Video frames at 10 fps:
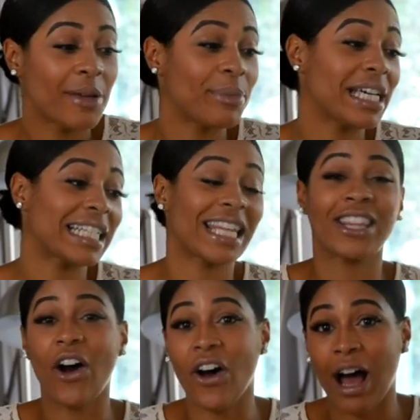because I
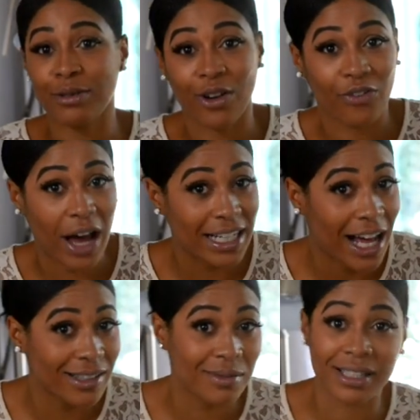thought I was going to find
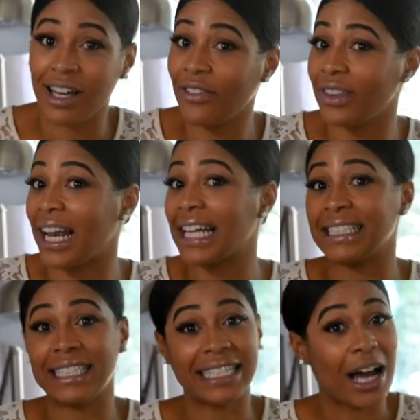out some stuff that I
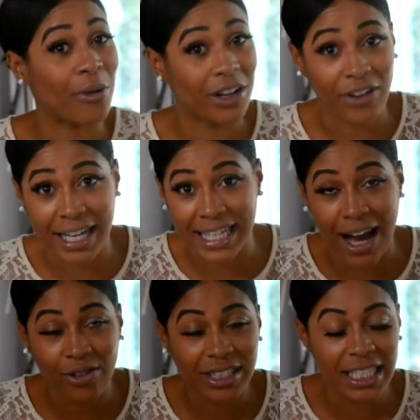did not want to find
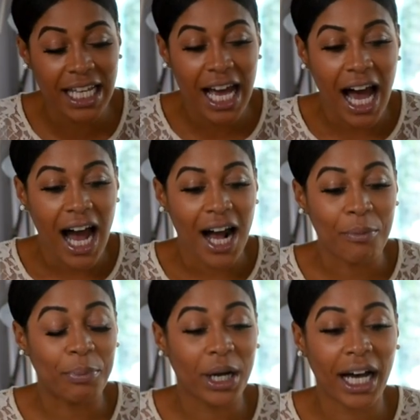out.
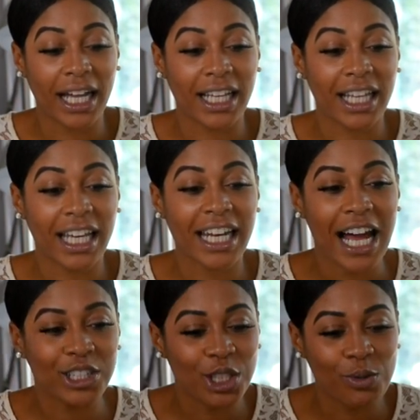But it
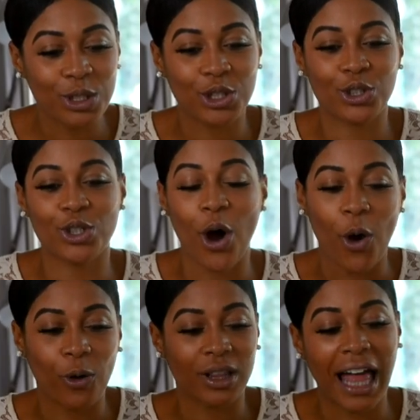actually was
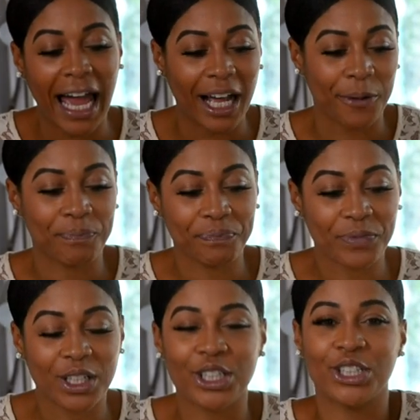so like
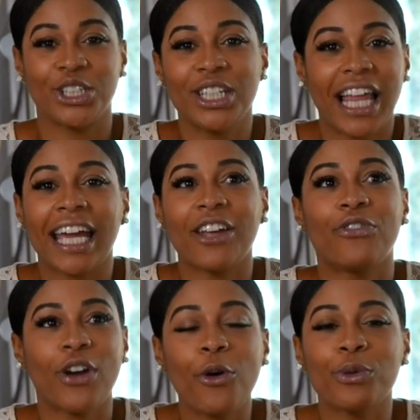good. Like, it
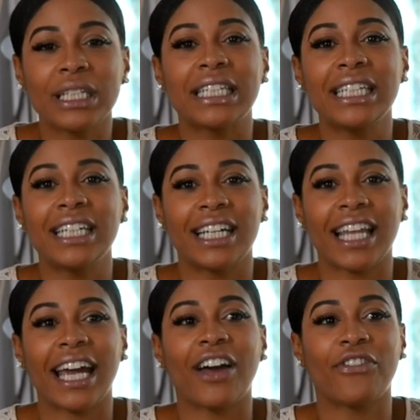felt really good.
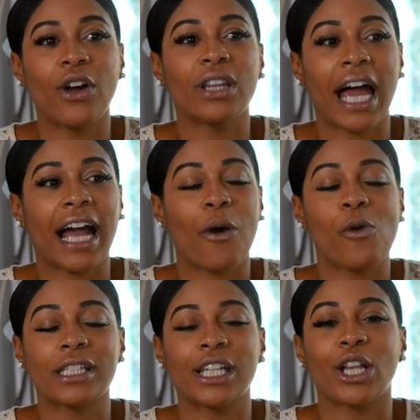Like, I felt like I
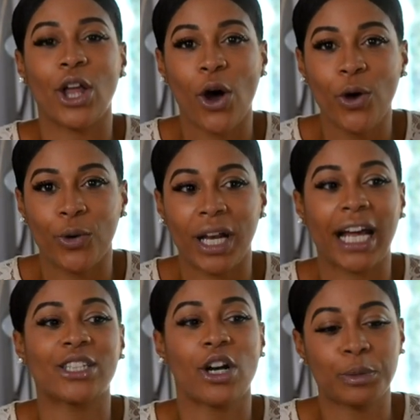wasn't alone. And I
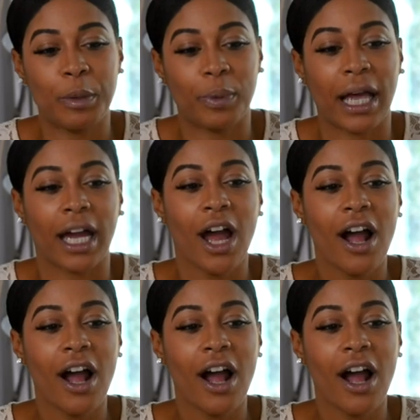could talk to people. Like,